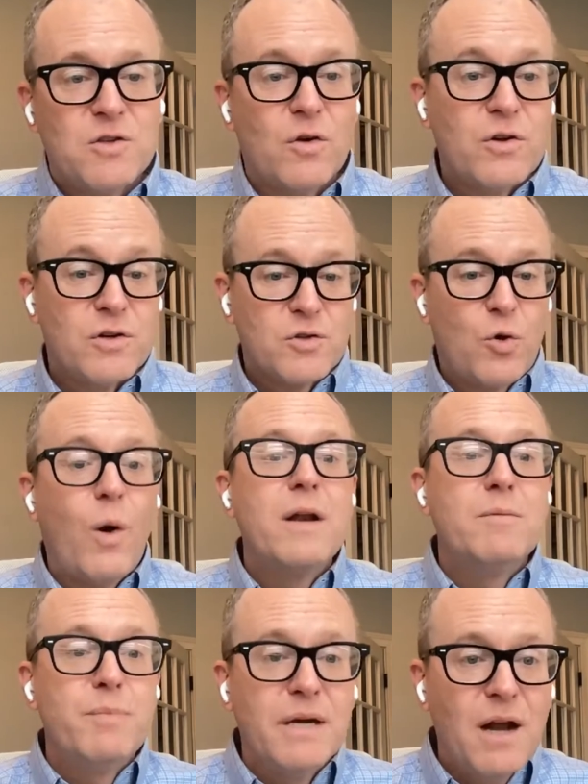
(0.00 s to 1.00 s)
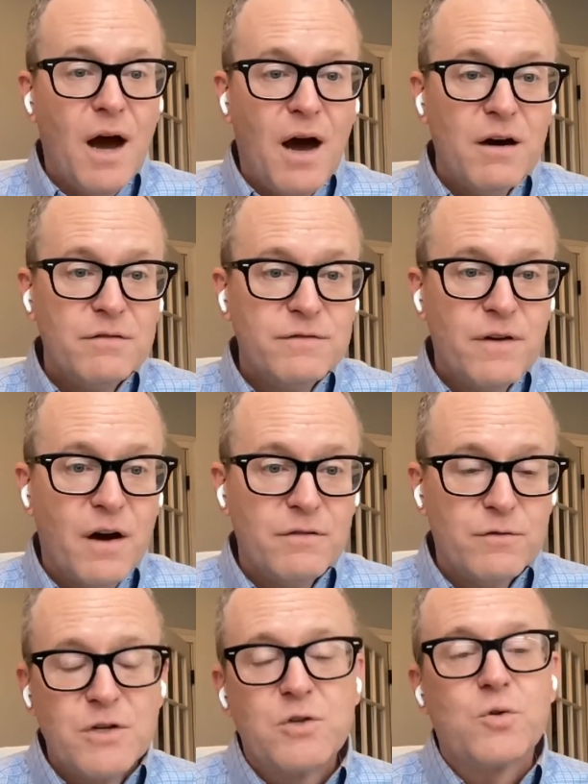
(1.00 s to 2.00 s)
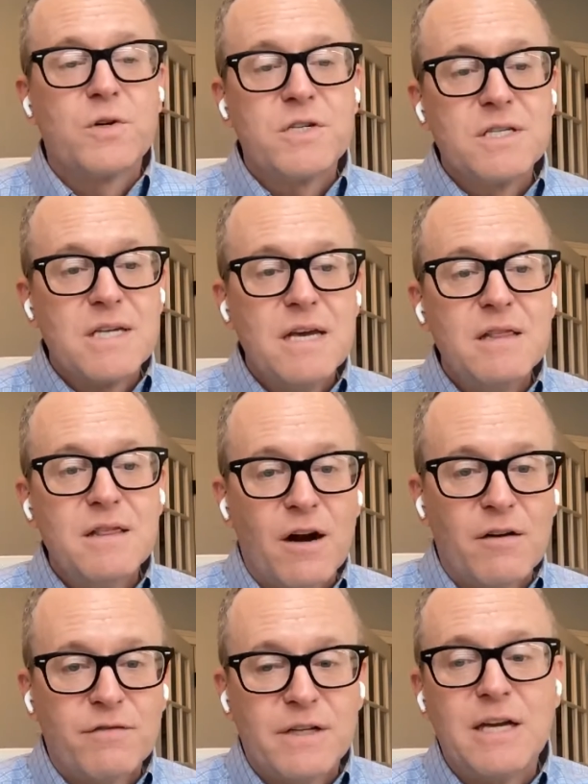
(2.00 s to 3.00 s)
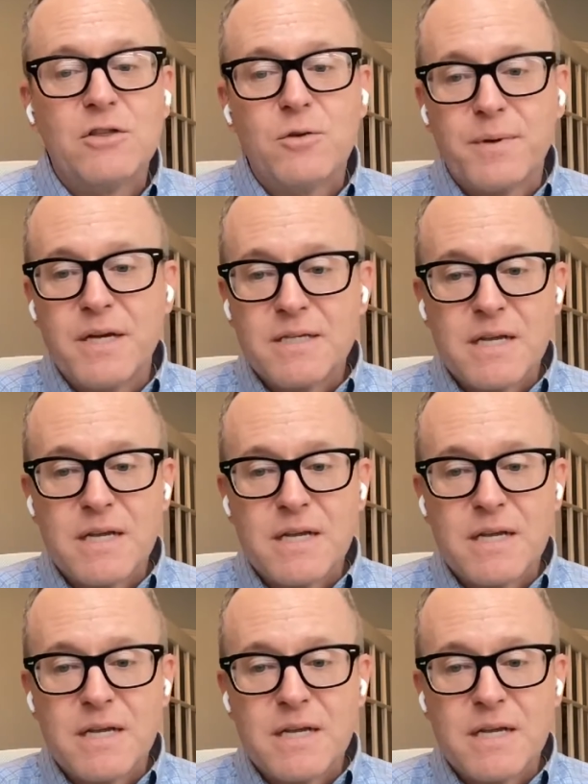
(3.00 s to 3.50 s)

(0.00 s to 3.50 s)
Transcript: so there's quite a bit of resources in their philanthropies,